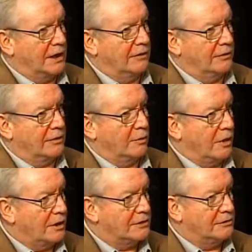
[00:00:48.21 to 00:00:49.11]
to give it to
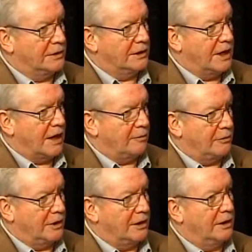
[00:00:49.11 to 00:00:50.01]
Wall Street to
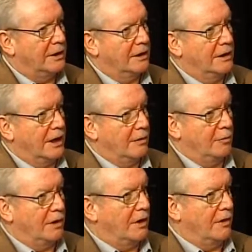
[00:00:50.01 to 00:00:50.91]
operate, yeah,
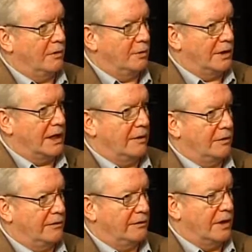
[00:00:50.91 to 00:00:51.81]
and we all know what that
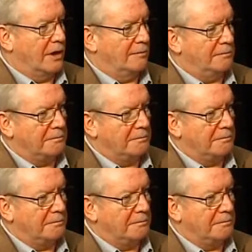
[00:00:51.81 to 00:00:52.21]
would have done.